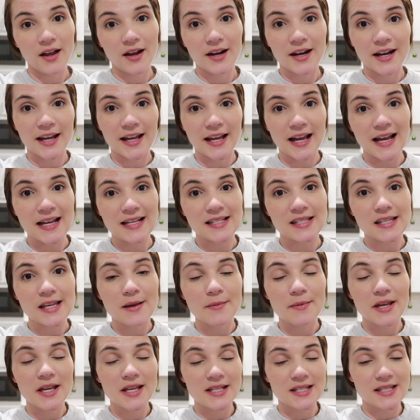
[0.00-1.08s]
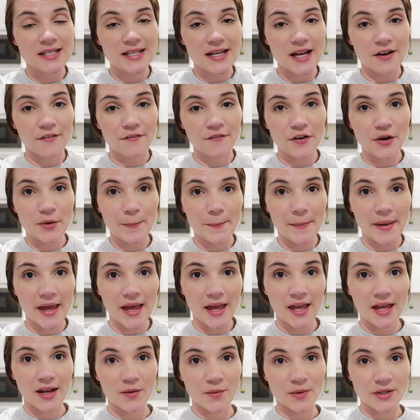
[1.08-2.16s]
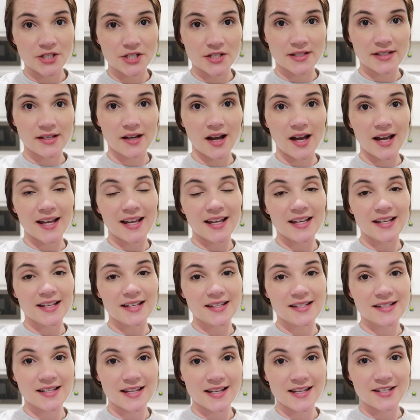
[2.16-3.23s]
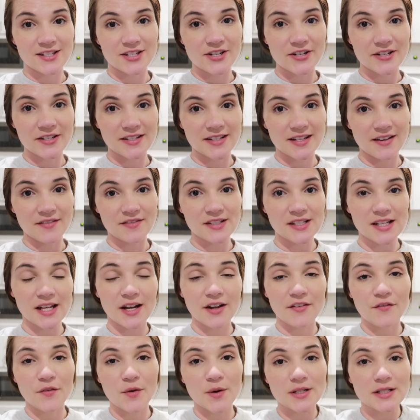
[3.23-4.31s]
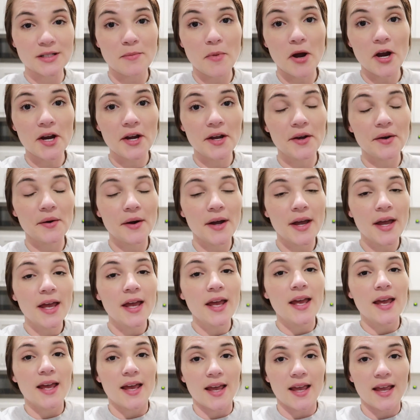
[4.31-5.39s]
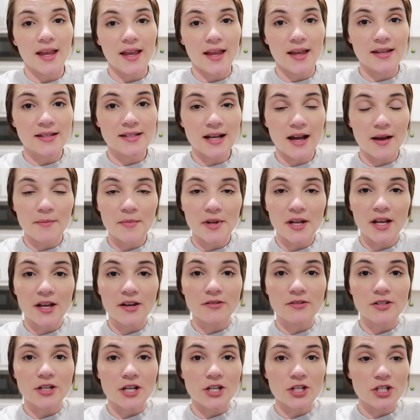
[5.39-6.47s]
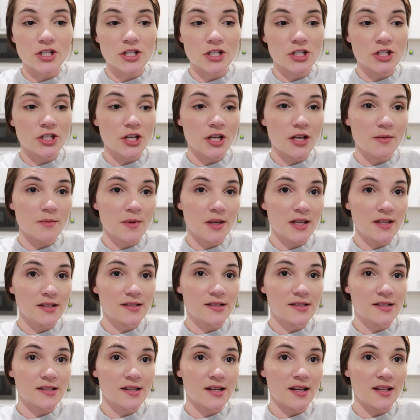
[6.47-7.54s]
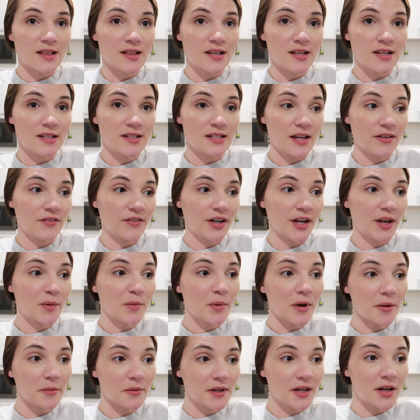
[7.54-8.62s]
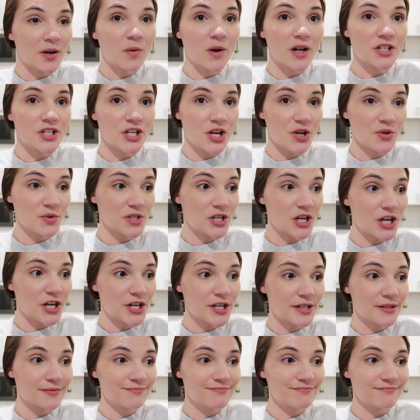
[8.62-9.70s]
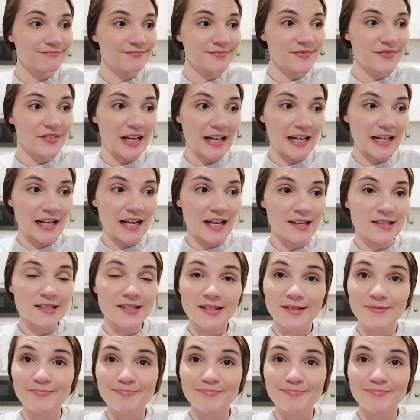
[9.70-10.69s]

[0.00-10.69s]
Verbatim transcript: All right guys, Emmett is down for bed. We just got his Easter stuff set up for tomorrow and I'm gonna go change into jammies and then Dave and I are probably gonna watch Ozark, if I had to guess.